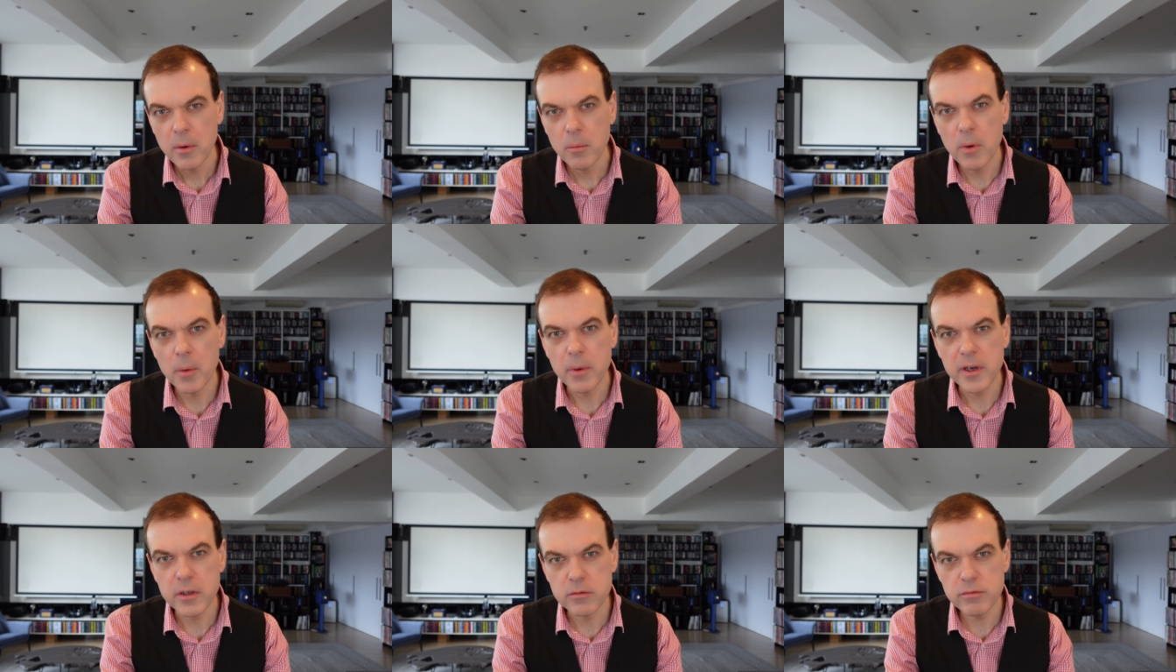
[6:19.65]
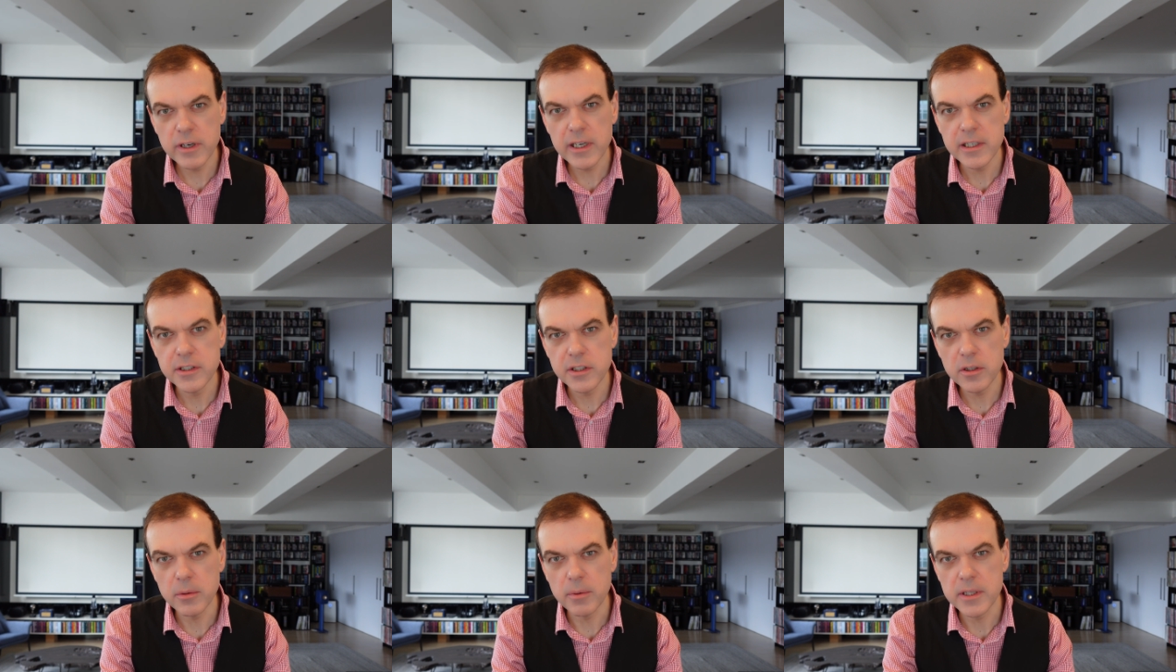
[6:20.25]
What we could really
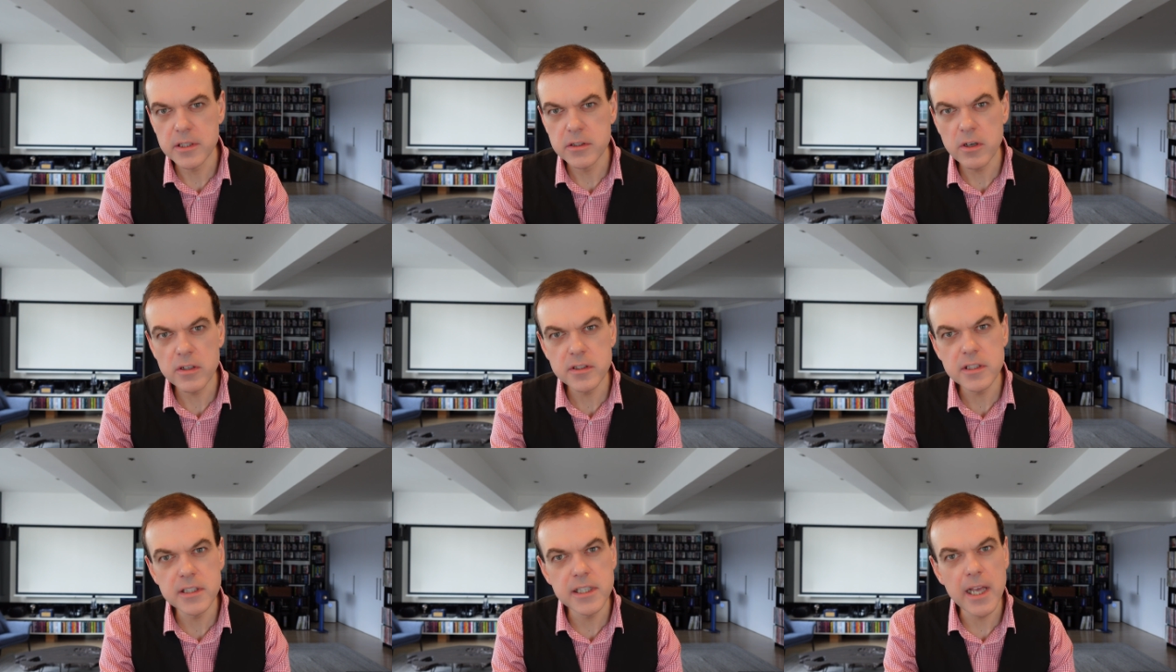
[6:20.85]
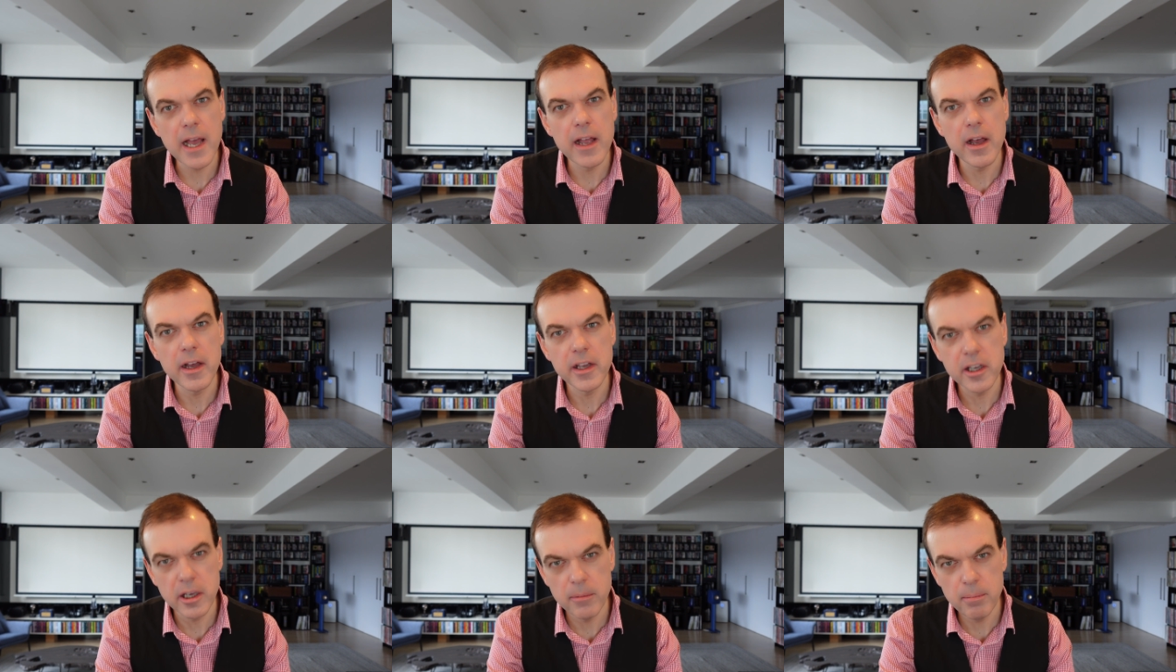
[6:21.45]
do with is not just the
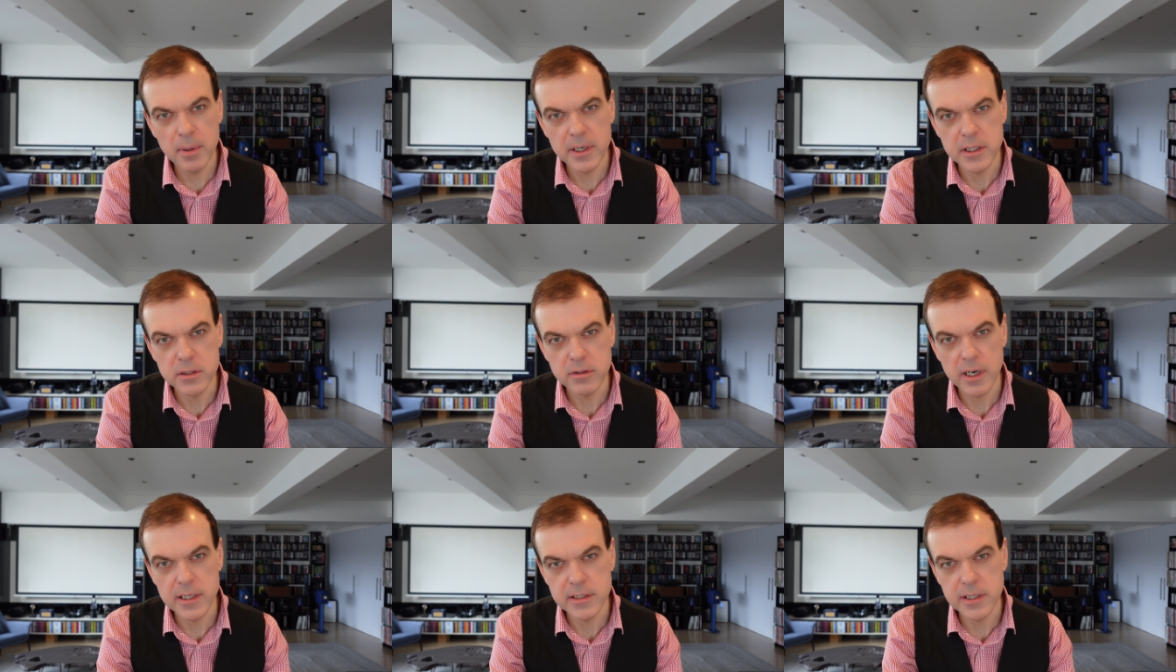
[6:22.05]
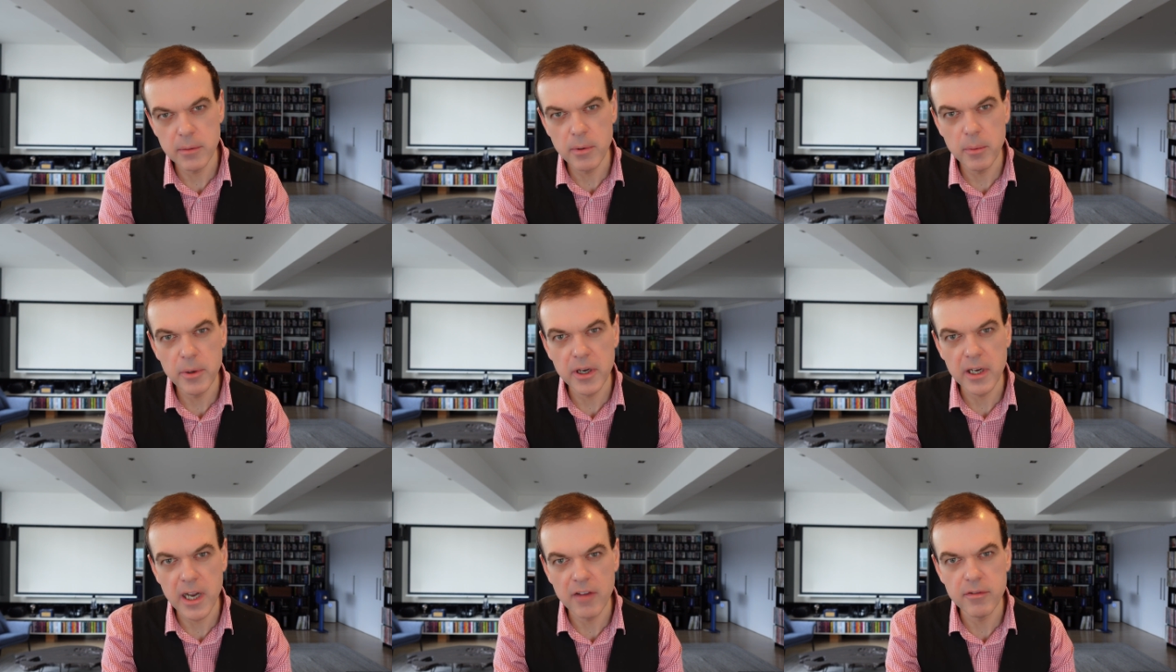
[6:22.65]
AI companies trying to say, well,
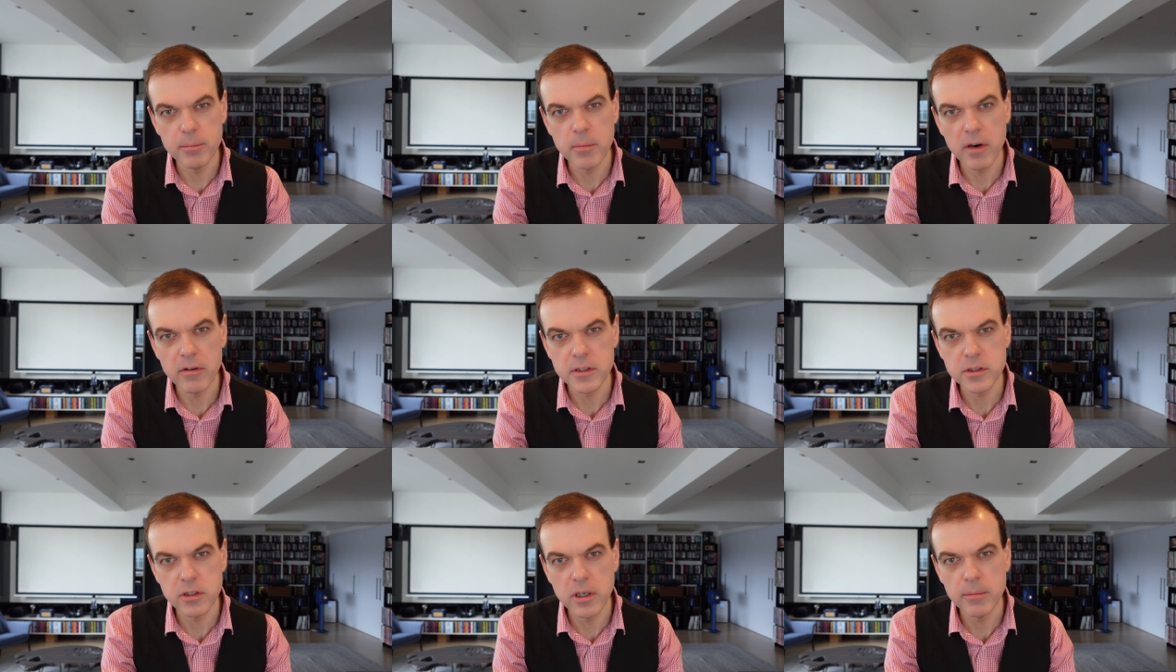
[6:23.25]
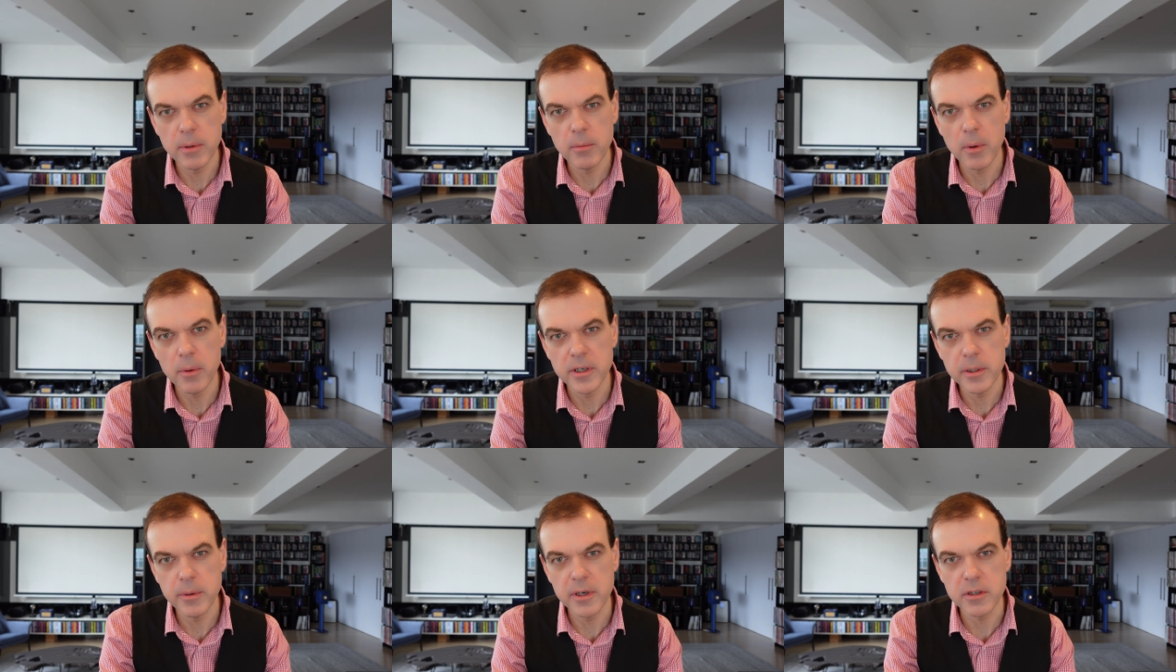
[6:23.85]
we're going to have a moratorium on what
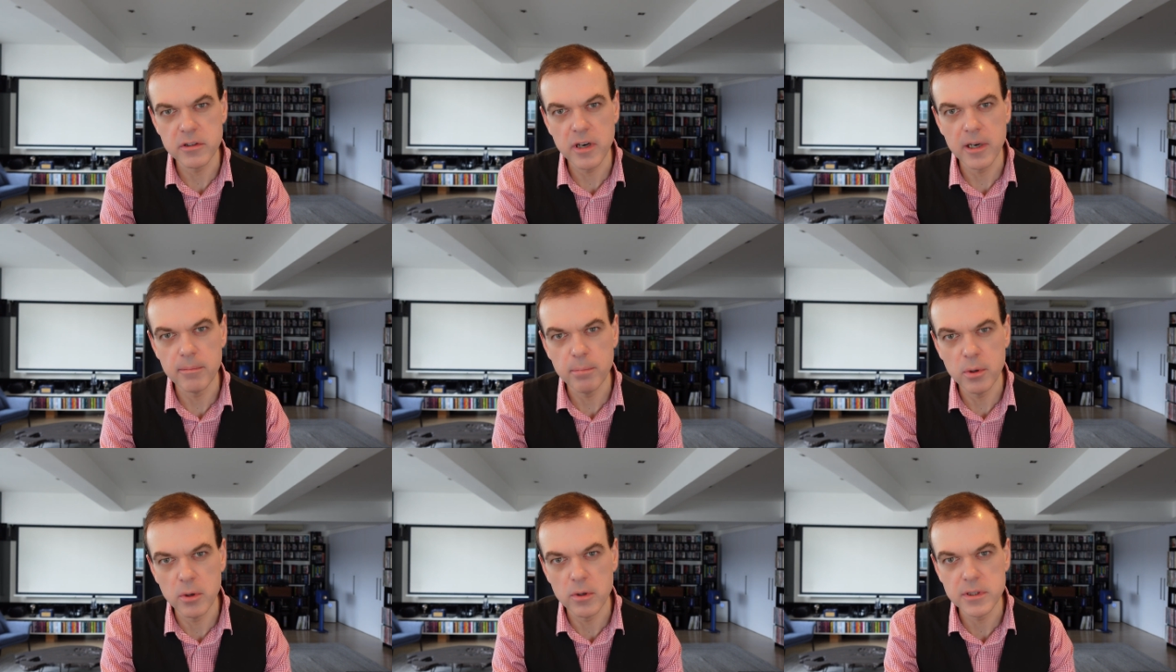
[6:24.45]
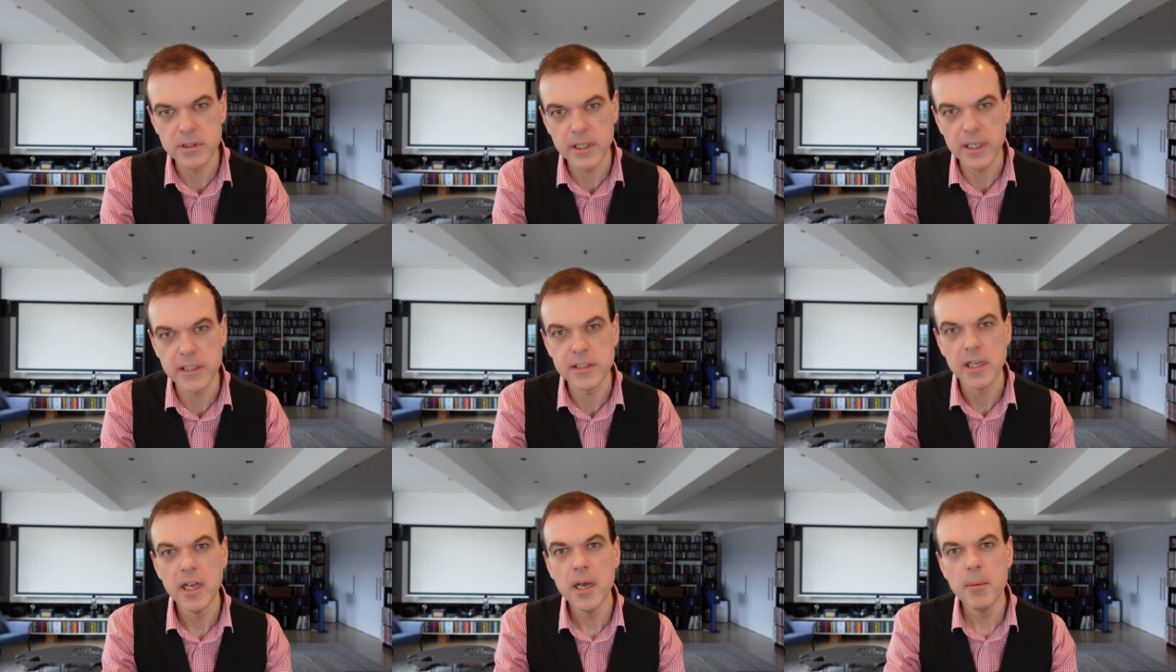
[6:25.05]
we're doing and try and pause things.